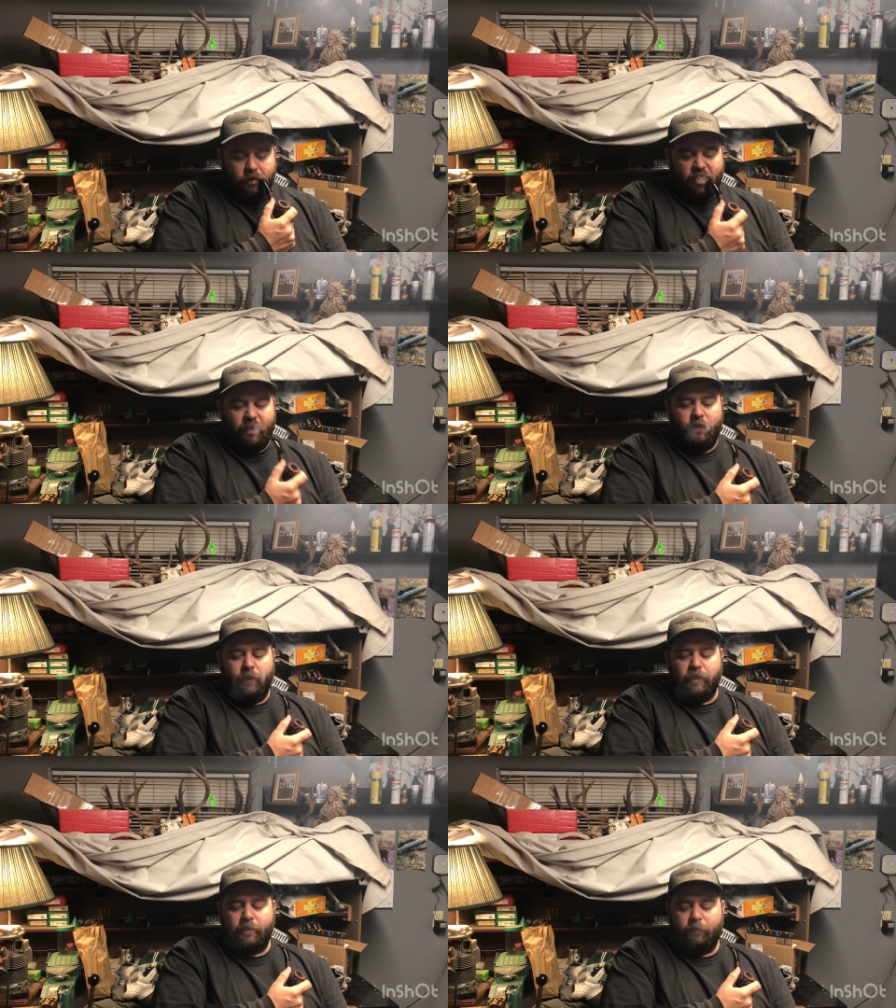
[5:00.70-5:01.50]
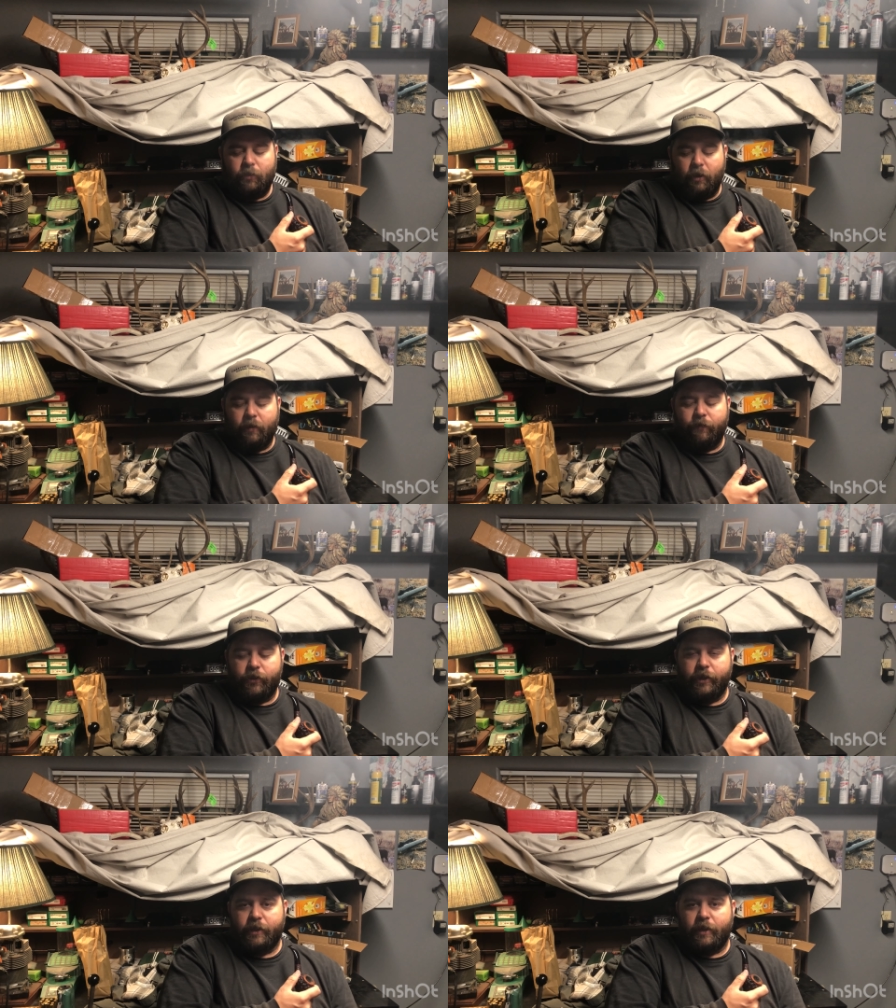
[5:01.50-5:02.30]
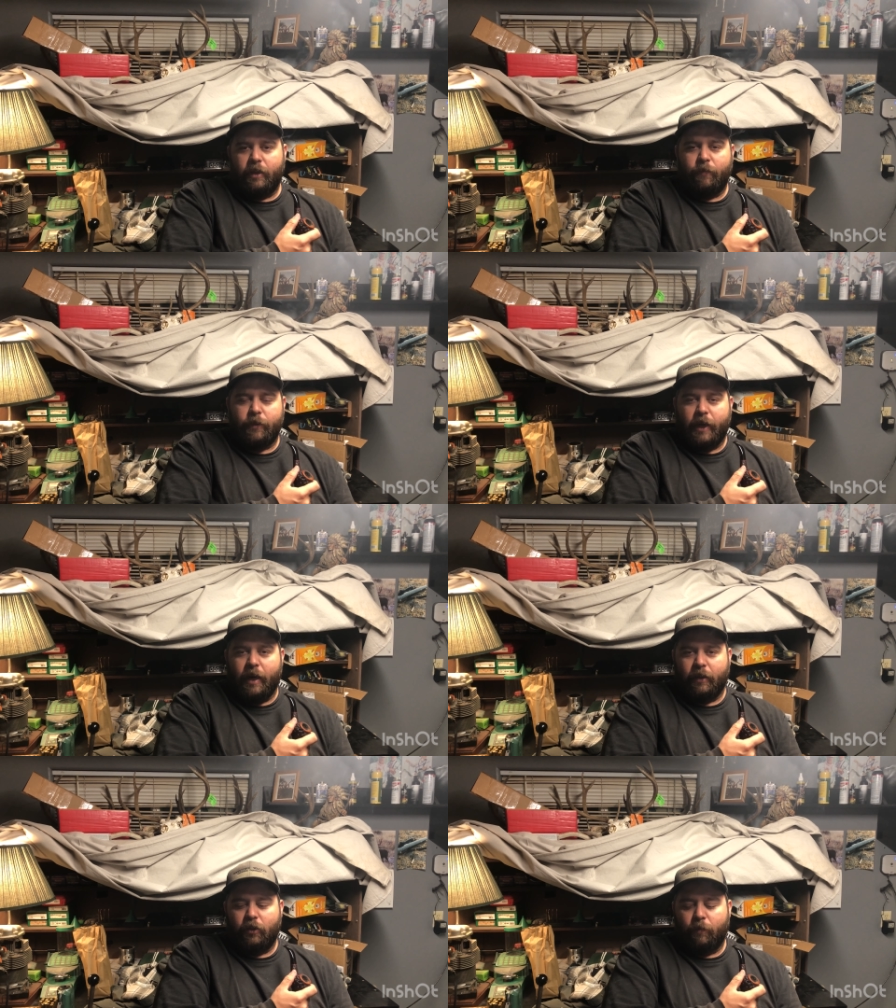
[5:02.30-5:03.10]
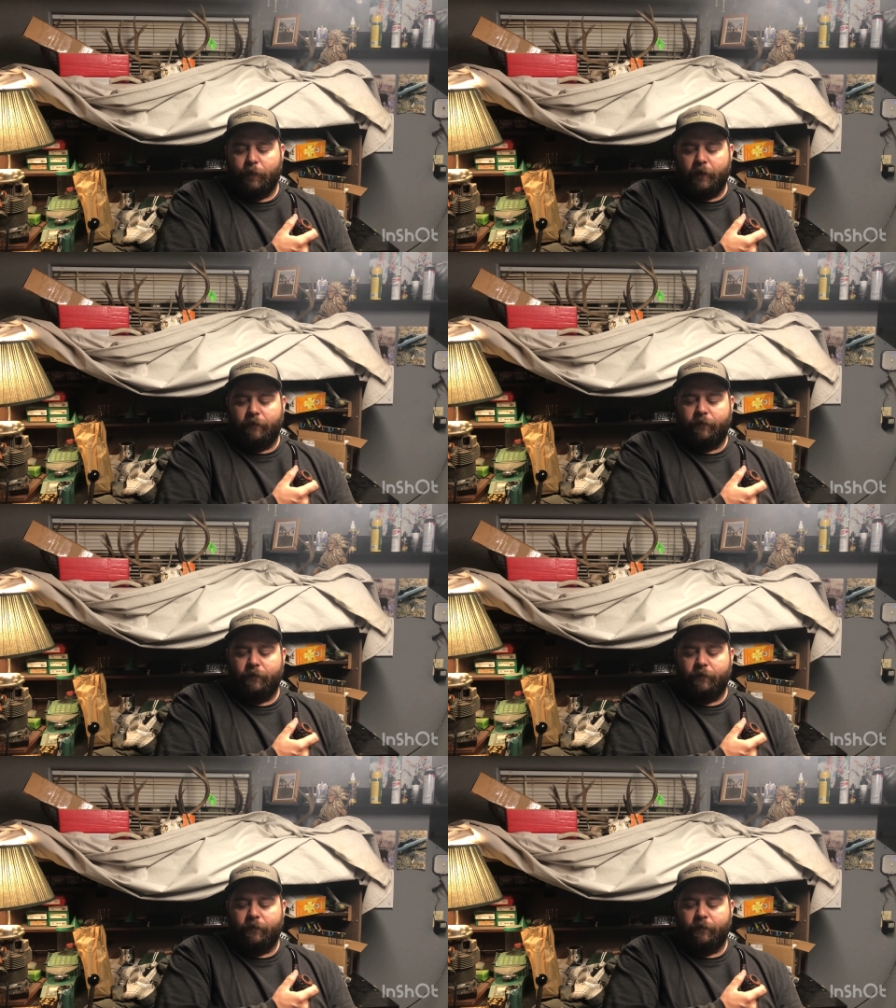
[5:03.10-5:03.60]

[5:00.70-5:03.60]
There is some darker Virginias in there which add a little bit of